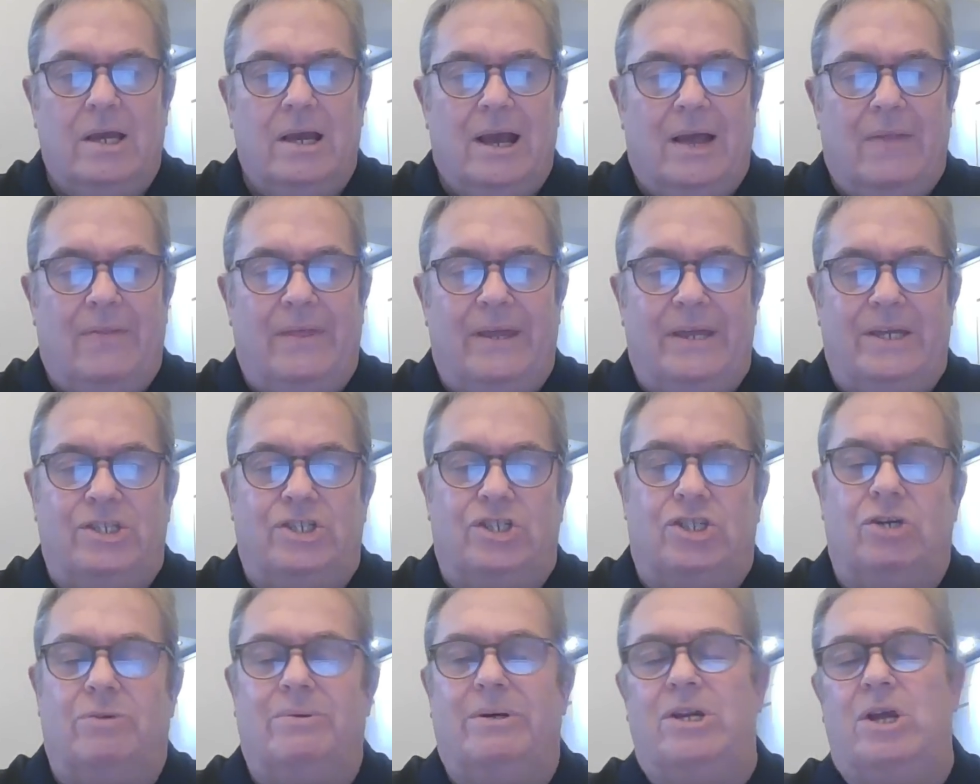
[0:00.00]
And these
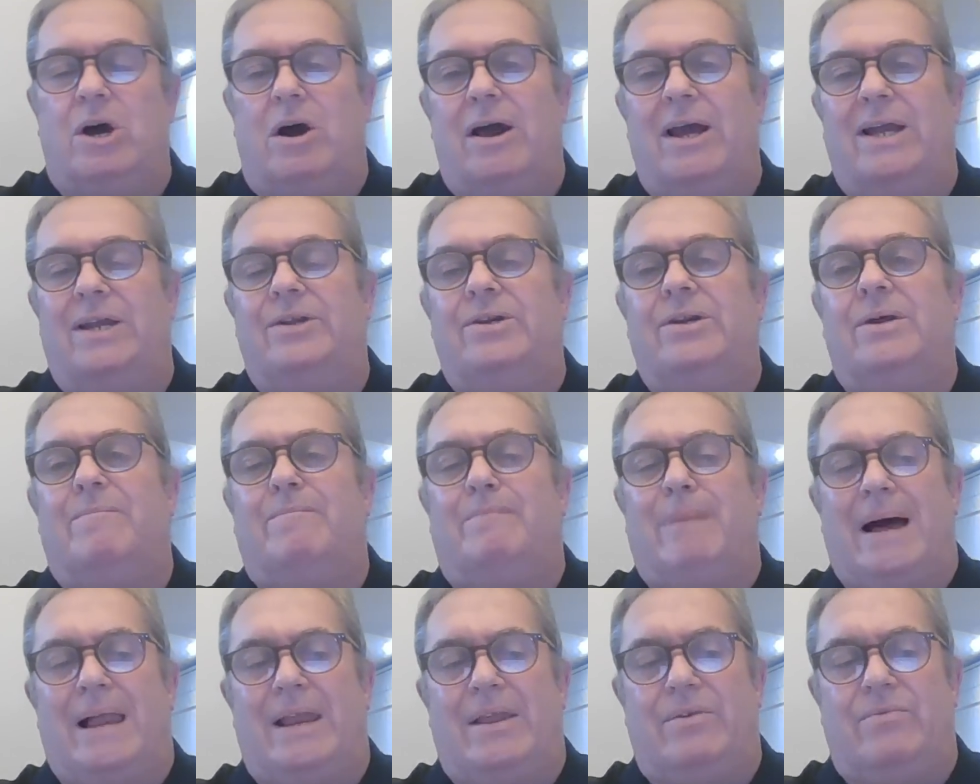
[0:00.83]
two in Ireland at
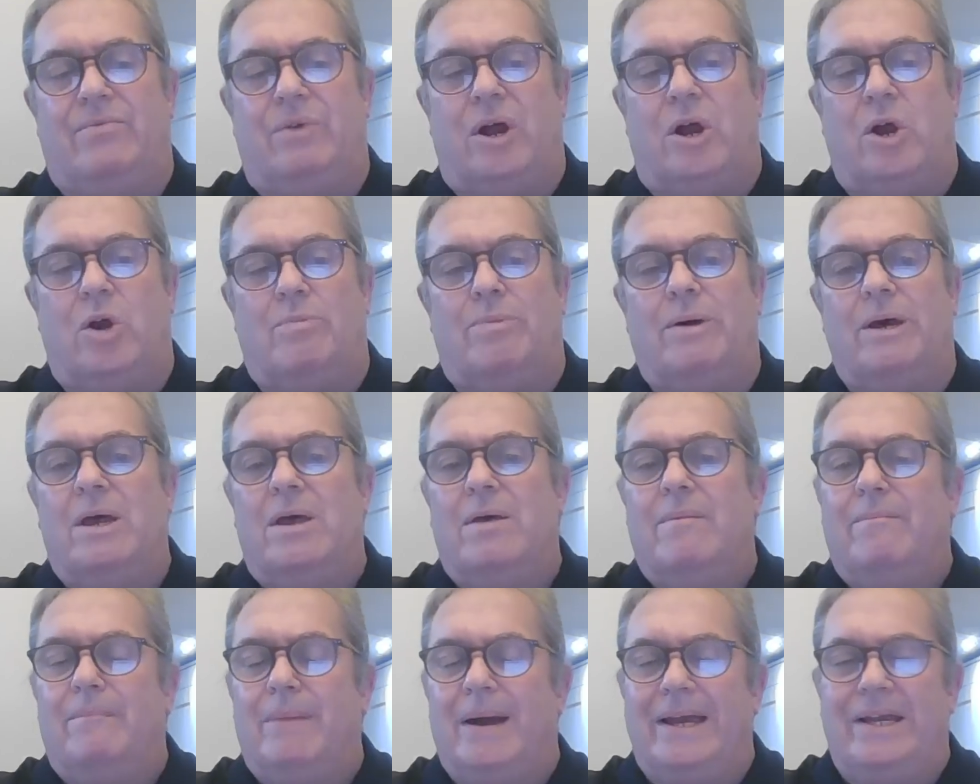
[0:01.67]
Ballinrobe,
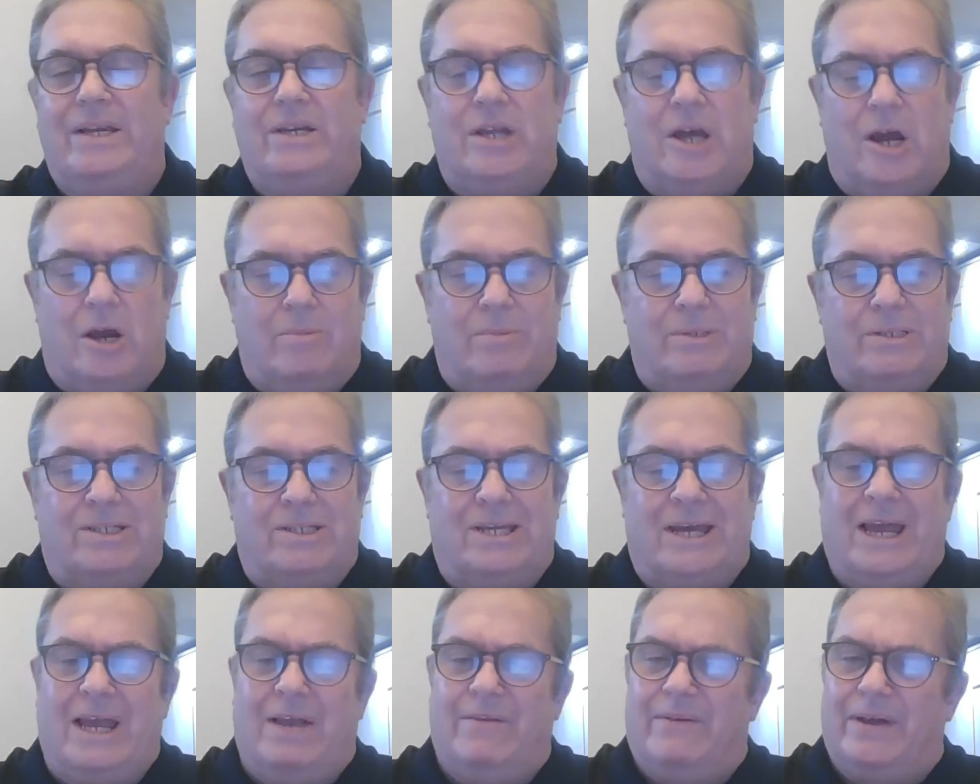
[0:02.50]
make no
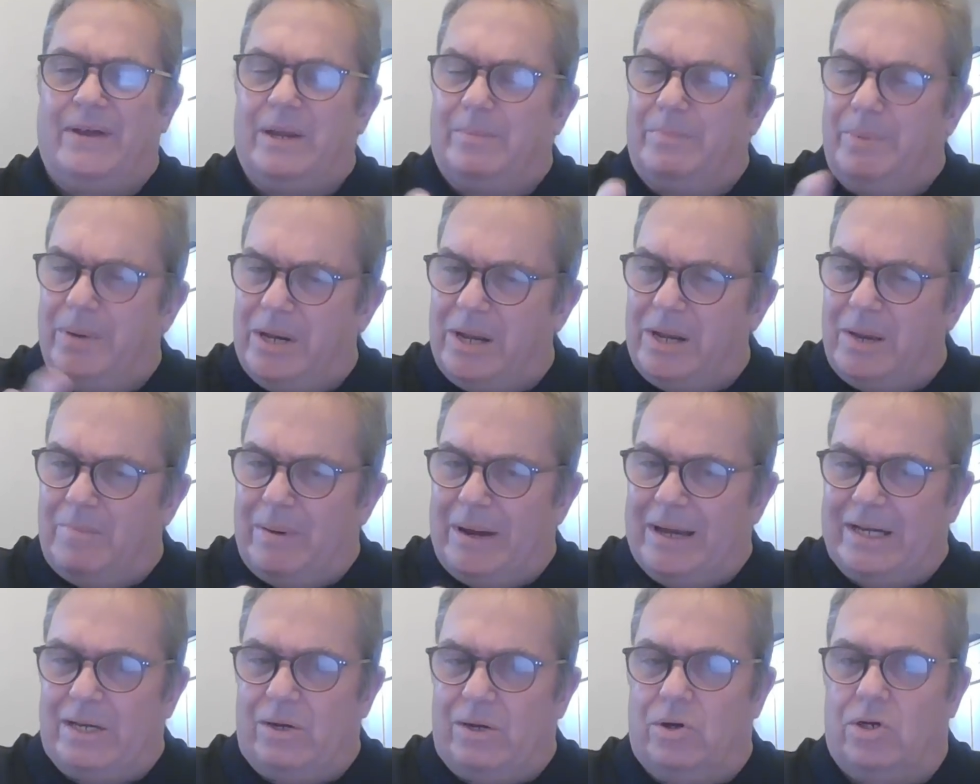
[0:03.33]
mistake, had a bit of
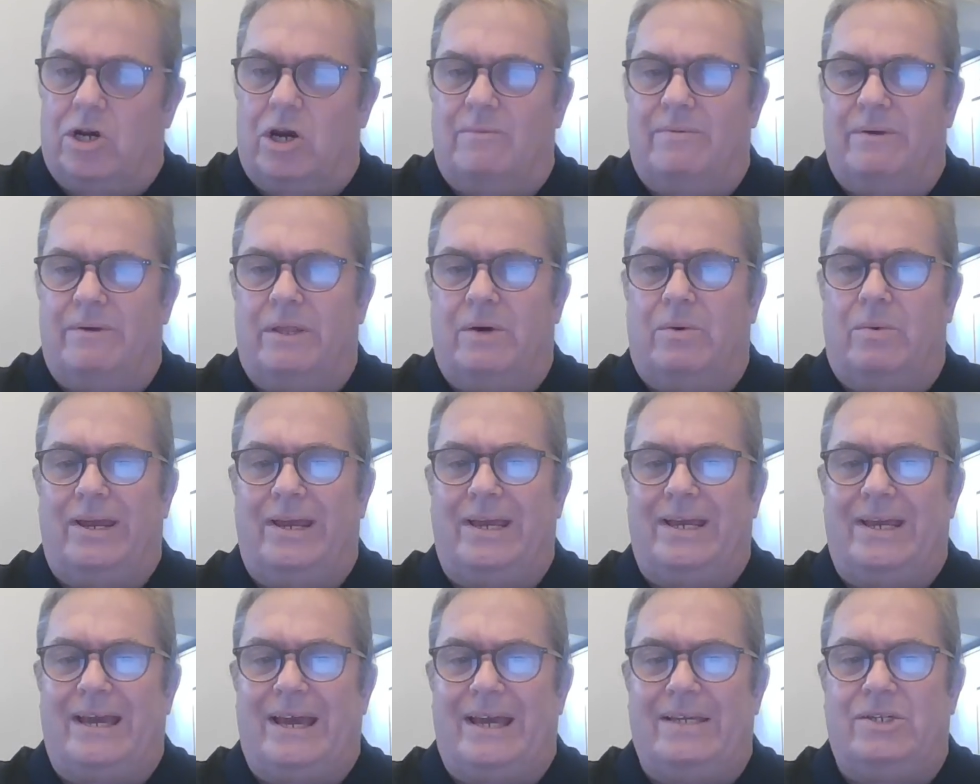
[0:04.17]
bad luck over the
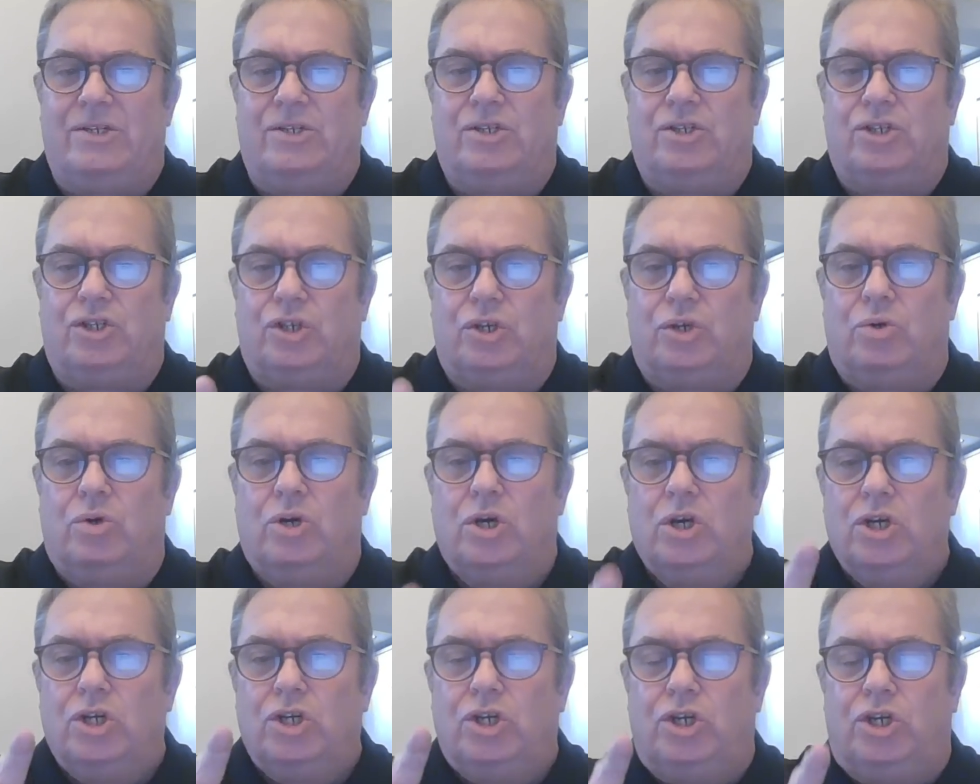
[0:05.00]
weekend on
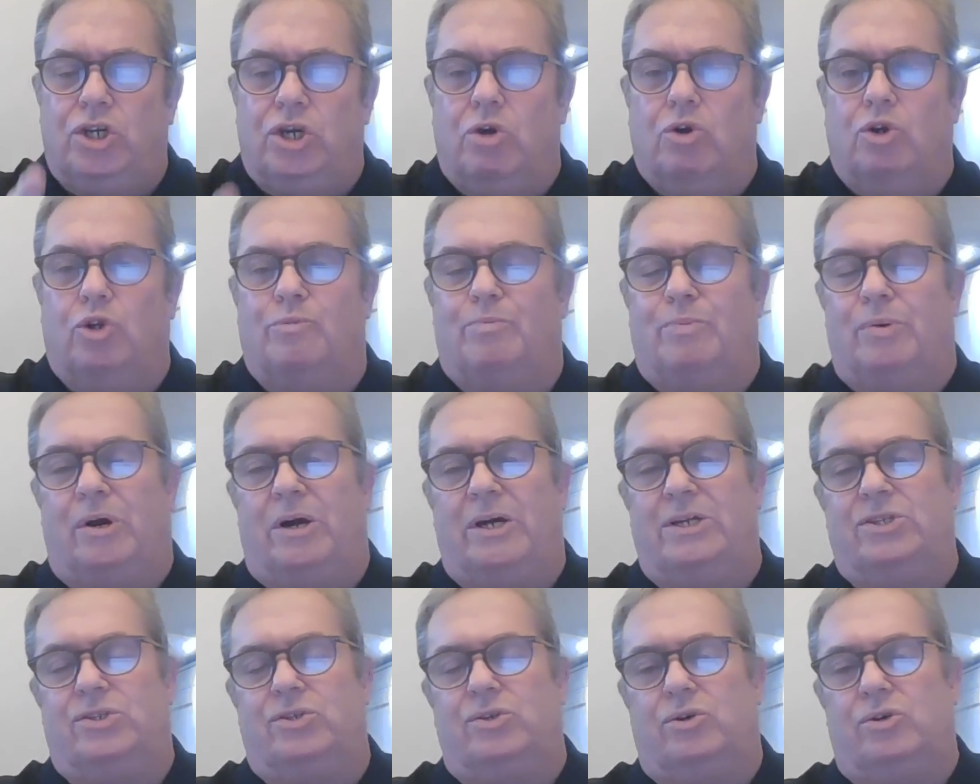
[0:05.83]
two huge
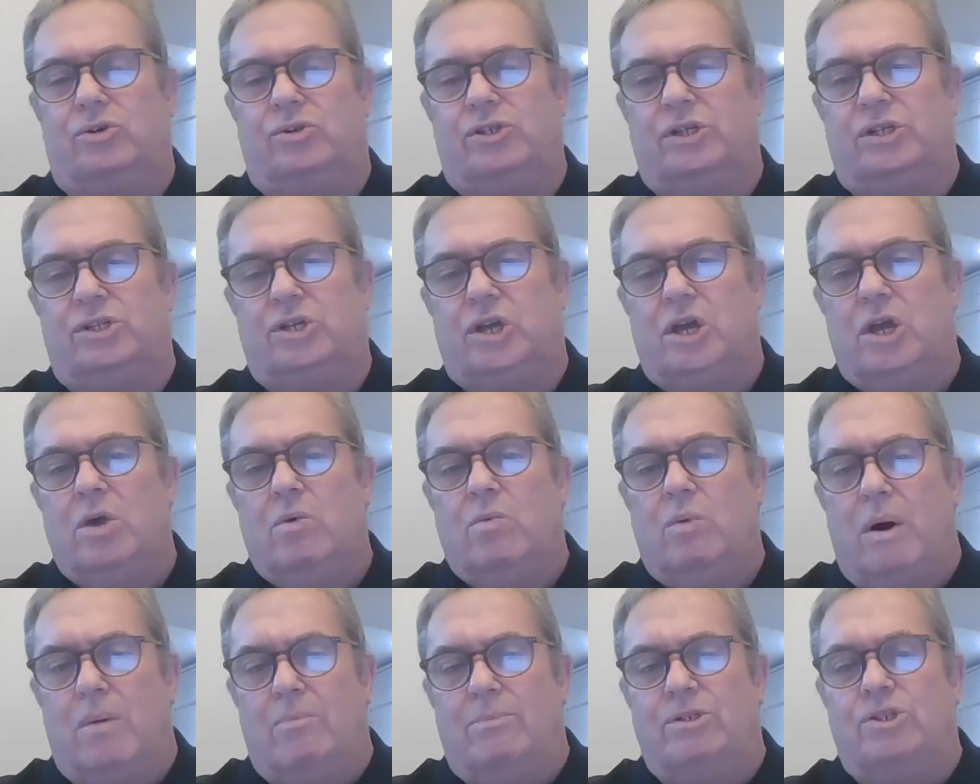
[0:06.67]
priced horses.
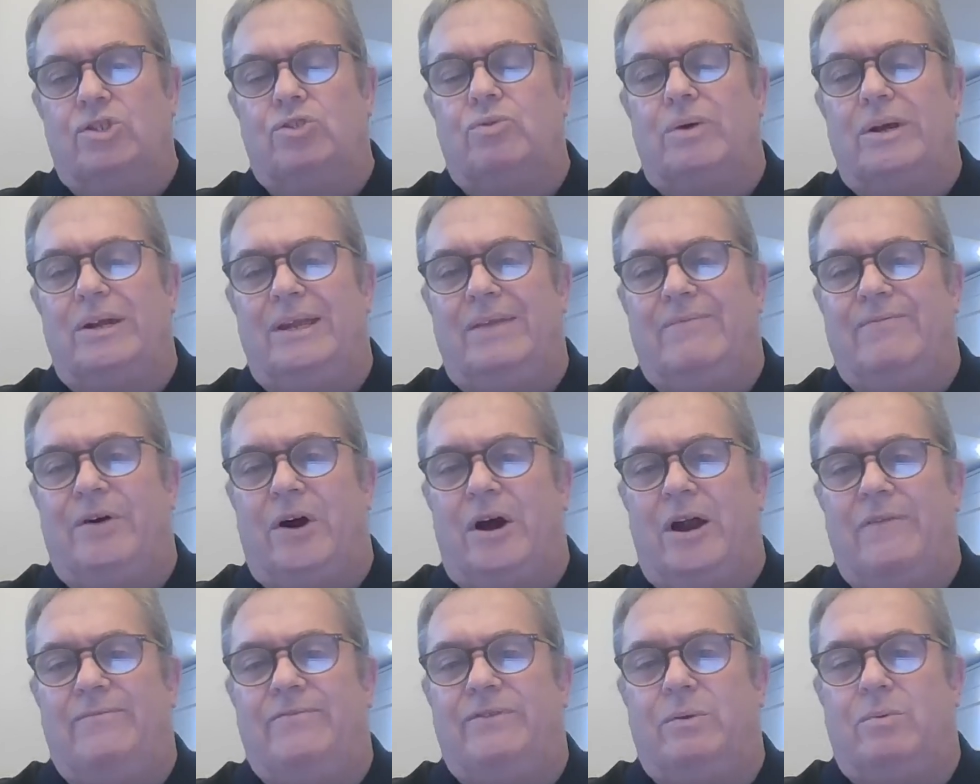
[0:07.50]
One was
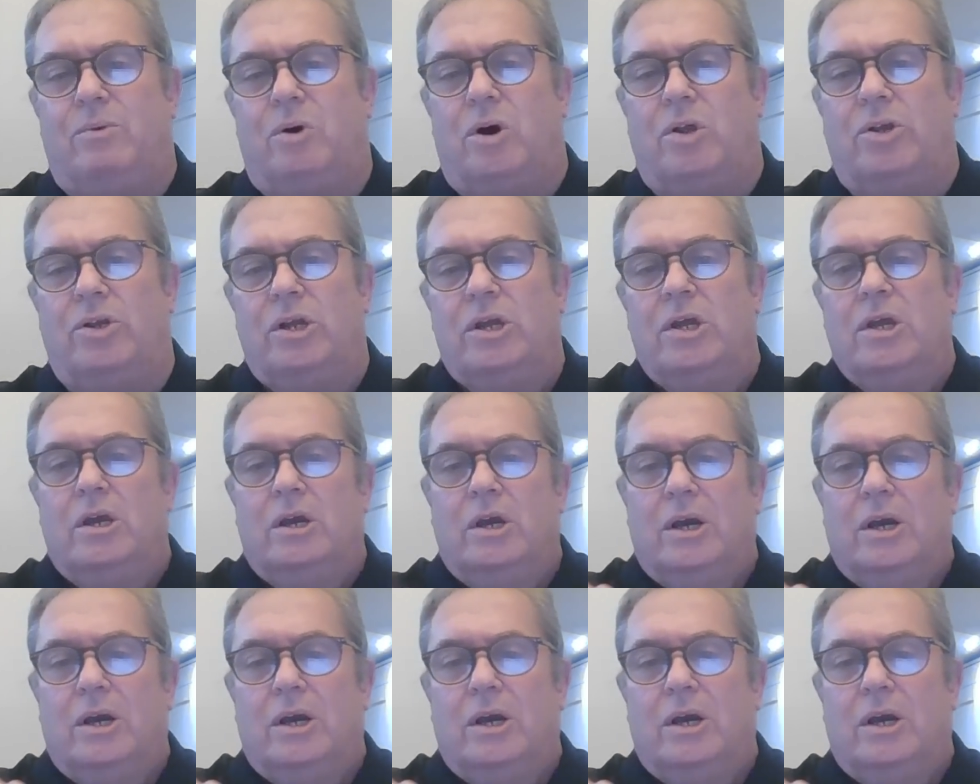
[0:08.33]
25-1.